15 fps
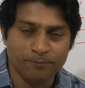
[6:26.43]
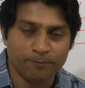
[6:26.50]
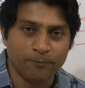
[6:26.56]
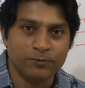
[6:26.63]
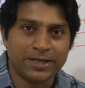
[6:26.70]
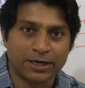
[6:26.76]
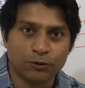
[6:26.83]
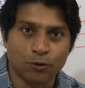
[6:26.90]

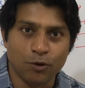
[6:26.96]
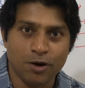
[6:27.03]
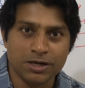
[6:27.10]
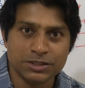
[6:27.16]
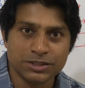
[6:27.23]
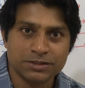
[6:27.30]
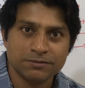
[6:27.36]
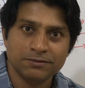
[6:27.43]
that
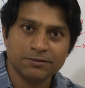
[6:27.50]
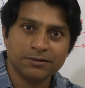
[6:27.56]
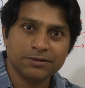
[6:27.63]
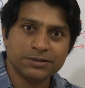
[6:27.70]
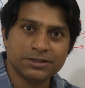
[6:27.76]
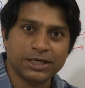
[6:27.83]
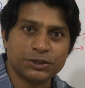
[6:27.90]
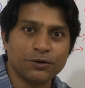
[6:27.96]
cause
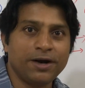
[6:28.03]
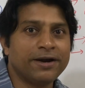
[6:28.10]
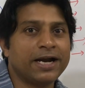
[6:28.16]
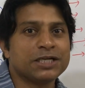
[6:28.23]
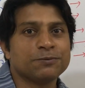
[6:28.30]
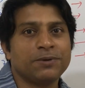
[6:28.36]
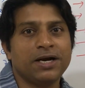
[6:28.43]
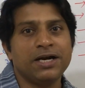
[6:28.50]
sexually
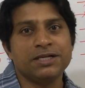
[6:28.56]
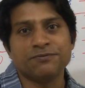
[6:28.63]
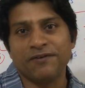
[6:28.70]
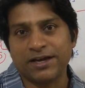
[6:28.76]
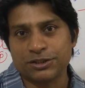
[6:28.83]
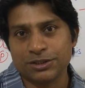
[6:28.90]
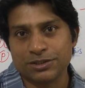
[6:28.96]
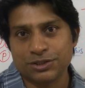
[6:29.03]
transmitted
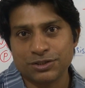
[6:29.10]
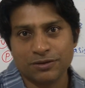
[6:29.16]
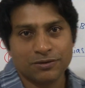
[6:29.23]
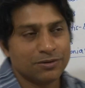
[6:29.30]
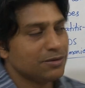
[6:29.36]
infections.